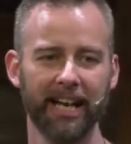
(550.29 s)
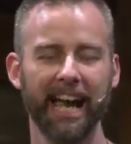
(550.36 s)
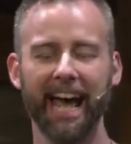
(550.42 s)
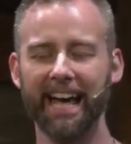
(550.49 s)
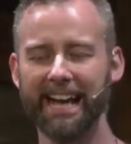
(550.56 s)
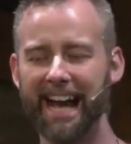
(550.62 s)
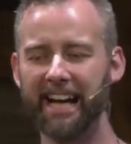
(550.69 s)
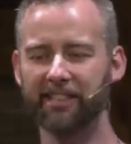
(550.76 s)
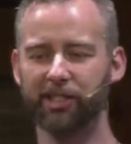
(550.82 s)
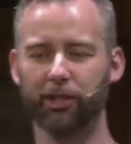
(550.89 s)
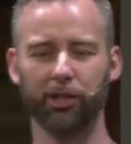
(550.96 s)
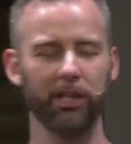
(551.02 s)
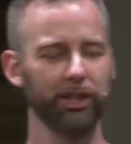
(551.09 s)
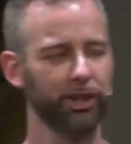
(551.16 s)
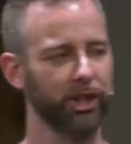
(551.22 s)
And as
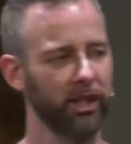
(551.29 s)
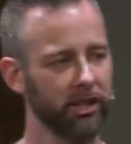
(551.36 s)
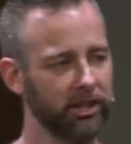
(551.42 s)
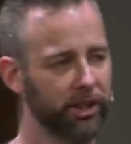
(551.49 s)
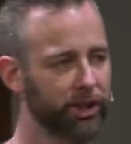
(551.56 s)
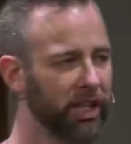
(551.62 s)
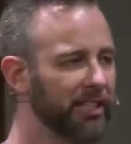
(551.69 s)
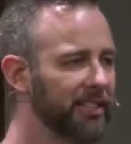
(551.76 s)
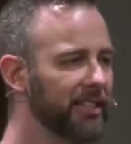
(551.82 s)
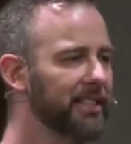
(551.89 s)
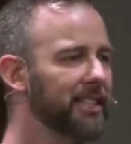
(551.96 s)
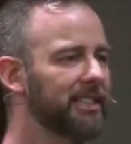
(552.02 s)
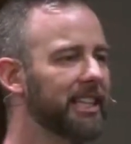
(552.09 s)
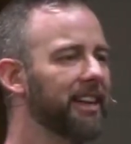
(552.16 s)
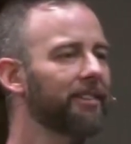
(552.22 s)
Christians, Jesus
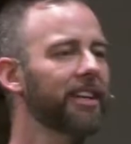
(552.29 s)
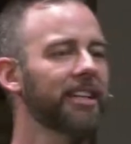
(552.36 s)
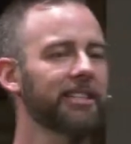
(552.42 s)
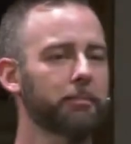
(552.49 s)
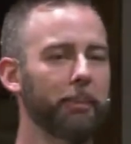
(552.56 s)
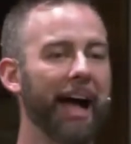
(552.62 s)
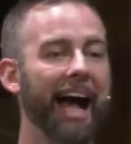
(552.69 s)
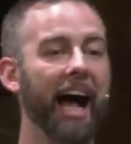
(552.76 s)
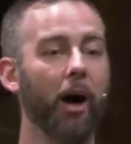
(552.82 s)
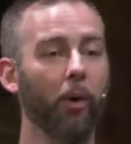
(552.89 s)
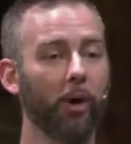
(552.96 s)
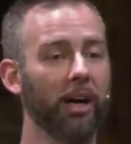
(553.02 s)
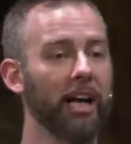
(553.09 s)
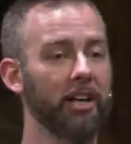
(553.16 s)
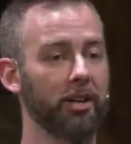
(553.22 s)
has given us
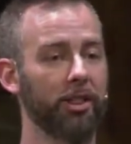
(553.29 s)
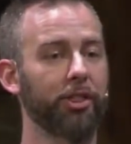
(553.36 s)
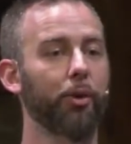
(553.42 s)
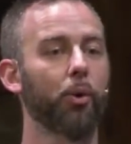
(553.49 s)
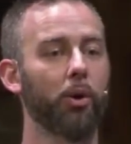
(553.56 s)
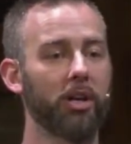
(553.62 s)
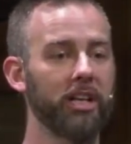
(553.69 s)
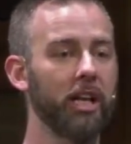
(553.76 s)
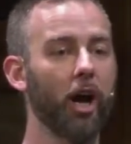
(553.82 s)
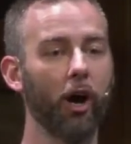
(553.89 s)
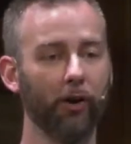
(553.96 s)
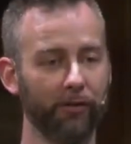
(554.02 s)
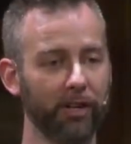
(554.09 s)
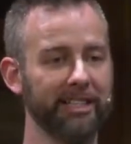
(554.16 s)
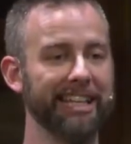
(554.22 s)
power and authority
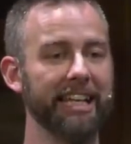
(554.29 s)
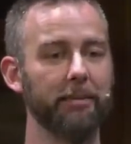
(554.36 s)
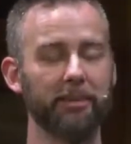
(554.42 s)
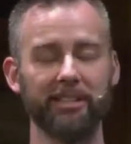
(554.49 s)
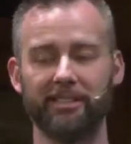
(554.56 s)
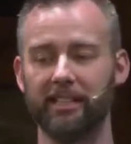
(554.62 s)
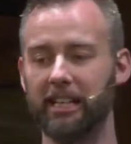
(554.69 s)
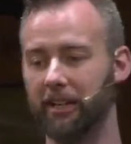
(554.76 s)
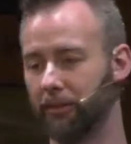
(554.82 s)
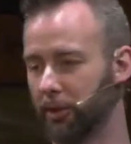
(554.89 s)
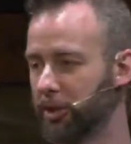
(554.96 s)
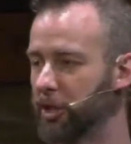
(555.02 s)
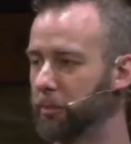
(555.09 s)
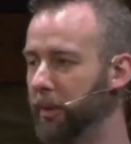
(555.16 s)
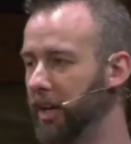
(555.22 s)
over demons and evil
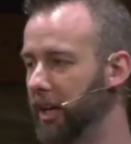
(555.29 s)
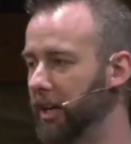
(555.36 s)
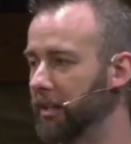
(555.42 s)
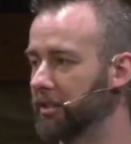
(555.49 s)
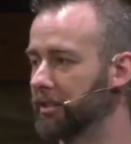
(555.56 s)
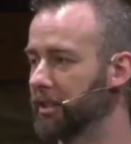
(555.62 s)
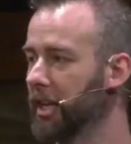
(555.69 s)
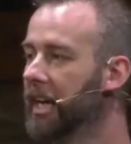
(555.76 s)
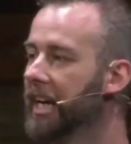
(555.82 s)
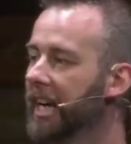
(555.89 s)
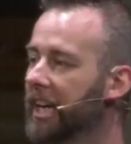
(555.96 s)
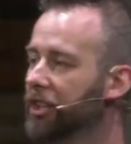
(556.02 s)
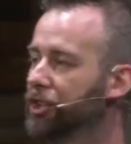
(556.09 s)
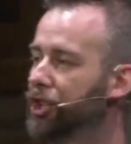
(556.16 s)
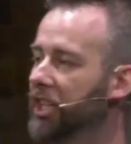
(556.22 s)
spirits.
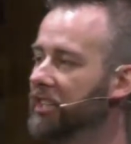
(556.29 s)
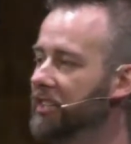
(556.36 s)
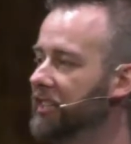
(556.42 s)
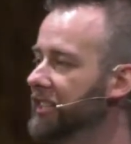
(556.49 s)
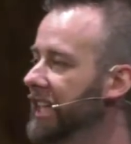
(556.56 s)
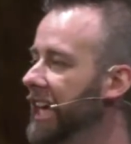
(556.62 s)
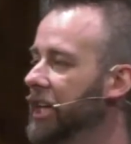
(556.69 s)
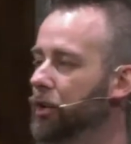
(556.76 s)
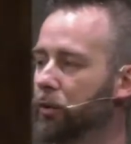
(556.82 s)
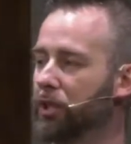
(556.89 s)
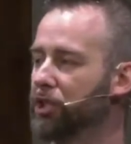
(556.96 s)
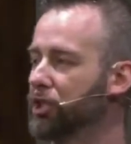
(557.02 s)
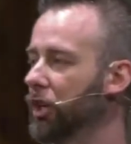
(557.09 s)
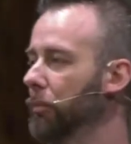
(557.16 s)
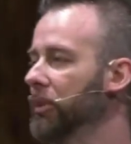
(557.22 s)
In Jesus' day, you read
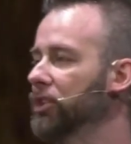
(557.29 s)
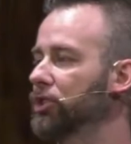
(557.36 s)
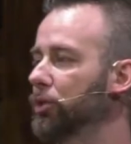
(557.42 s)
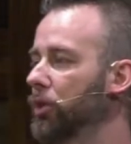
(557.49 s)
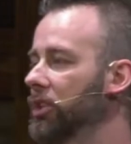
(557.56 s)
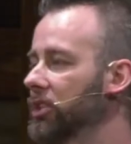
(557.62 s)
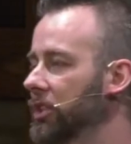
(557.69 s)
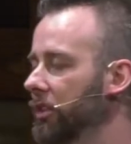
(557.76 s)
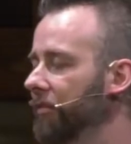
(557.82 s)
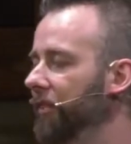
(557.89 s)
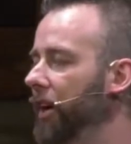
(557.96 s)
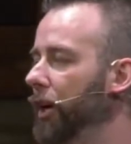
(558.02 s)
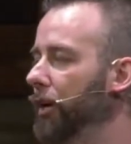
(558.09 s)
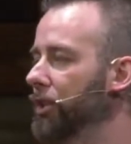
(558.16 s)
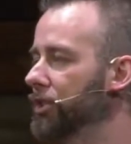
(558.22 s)
so many stories of the
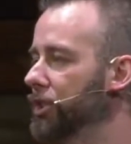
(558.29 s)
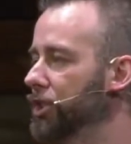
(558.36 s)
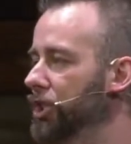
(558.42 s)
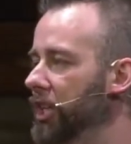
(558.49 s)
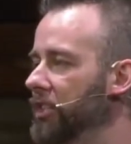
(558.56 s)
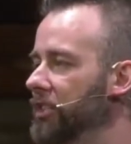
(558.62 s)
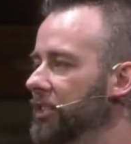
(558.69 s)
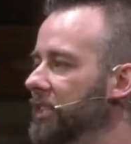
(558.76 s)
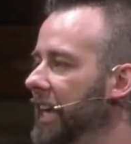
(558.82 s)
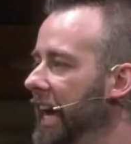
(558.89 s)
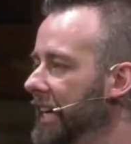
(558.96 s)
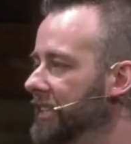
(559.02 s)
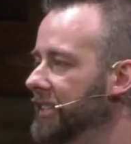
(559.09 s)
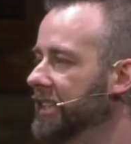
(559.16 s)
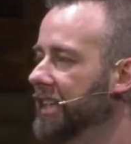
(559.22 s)
followers of Jesus
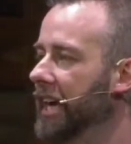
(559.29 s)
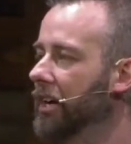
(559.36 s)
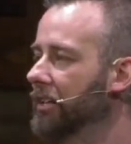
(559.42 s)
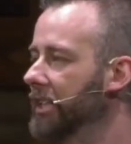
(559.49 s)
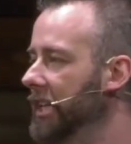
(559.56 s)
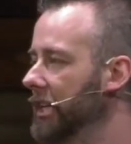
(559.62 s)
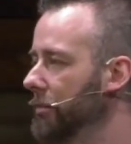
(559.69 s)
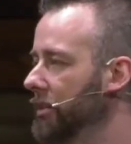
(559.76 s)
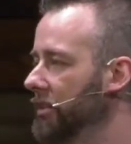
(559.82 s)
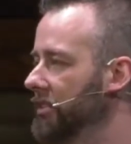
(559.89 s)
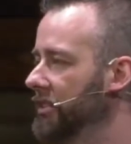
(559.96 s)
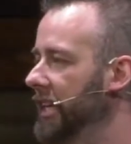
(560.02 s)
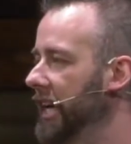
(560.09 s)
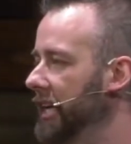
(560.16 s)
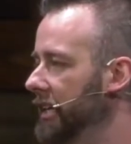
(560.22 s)
casting out demons,
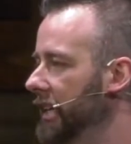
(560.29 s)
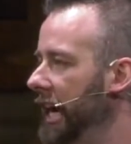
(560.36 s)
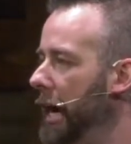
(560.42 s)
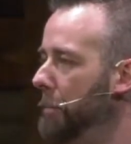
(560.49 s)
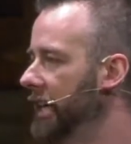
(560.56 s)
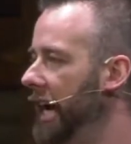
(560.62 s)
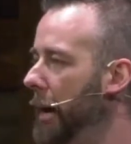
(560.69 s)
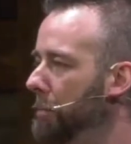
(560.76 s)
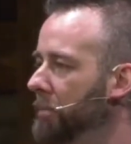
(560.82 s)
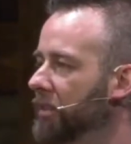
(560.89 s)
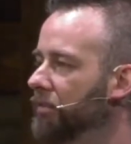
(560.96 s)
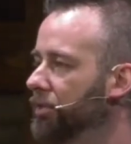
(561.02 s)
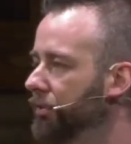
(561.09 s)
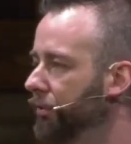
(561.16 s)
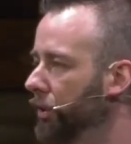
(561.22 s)
setting
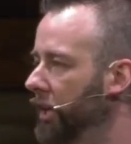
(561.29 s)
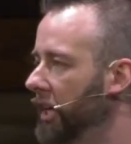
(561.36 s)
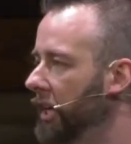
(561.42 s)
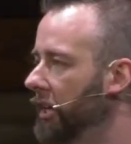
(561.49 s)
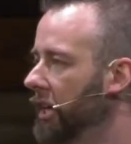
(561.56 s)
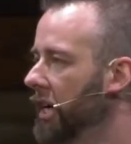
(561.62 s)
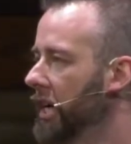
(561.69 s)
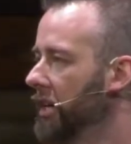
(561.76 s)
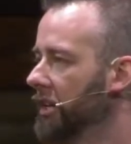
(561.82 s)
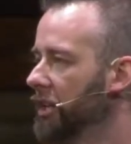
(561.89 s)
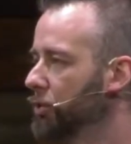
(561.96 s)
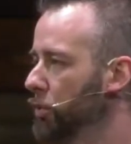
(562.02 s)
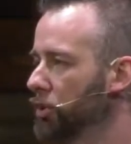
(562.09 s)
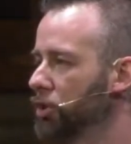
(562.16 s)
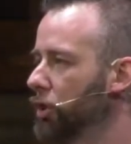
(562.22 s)
captives free.
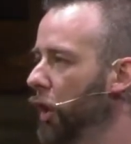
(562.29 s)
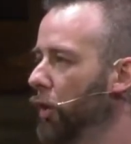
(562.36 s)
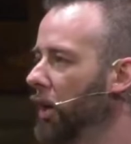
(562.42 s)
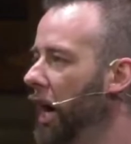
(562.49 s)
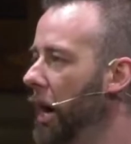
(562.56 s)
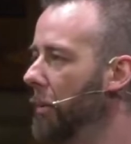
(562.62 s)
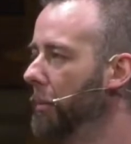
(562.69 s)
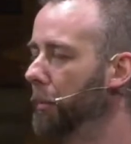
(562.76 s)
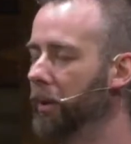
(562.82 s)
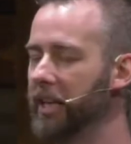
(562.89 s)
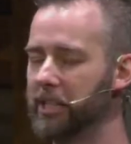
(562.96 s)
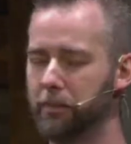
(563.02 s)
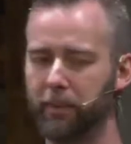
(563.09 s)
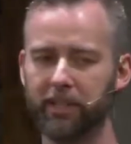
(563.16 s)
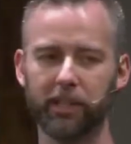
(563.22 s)
This was so
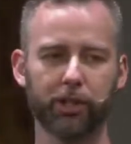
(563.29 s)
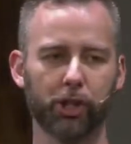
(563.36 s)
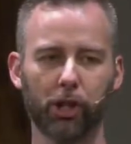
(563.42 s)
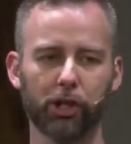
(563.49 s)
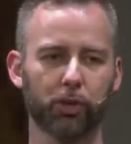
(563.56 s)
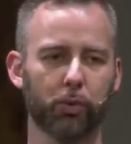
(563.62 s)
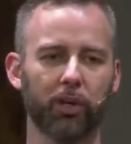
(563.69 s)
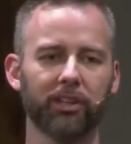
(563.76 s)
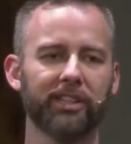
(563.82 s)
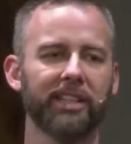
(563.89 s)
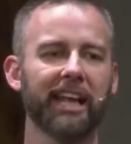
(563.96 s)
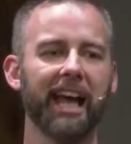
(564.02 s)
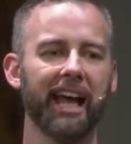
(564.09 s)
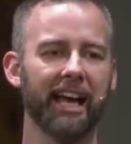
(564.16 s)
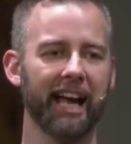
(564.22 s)
commonplace, but the church world
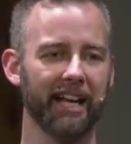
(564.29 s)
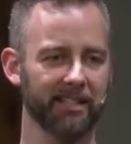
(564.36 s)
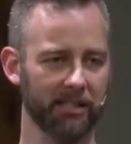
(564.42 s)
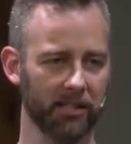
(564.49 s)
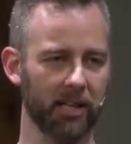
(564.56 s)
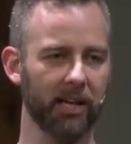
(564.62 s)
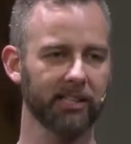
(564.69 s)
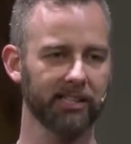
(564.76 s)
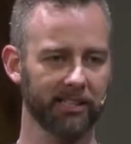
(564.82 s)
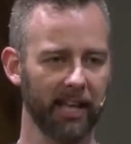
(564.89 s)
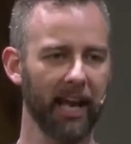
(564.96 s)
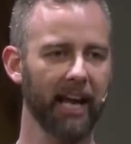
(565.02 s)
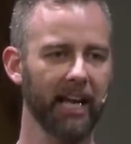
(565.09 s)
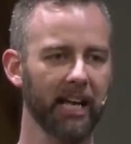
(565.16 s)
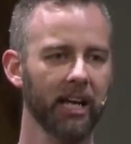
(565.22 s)
today has lost
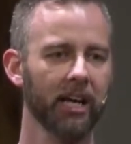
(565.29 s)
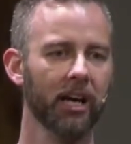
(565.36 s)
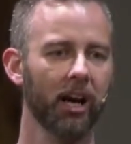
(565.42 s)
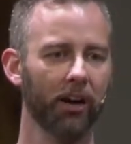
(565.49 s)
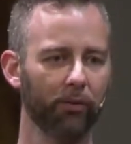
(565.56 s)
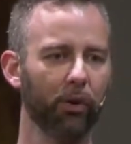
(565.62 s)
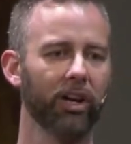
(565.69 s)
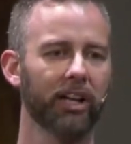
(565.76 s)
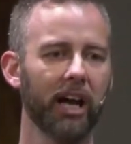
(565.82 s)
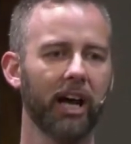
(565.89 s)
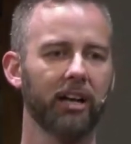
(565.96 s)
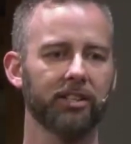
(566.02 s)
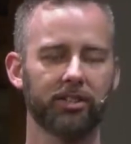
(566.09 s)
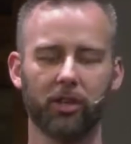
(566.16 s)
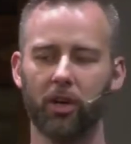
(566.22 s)
sight of what
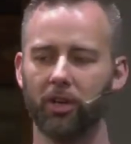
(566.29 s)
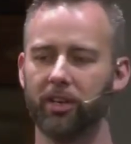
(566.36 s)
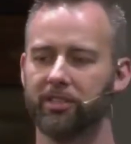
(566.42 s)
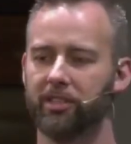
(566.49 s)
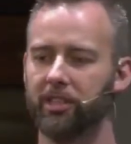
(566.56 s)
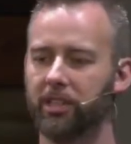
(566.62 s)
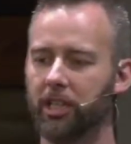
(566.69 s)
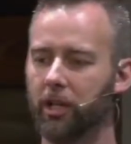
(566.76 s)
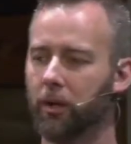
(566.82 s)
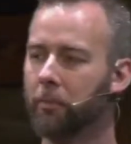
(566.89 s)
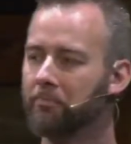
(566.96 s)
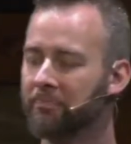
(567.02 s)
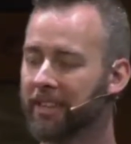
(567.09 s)
God has called us to do.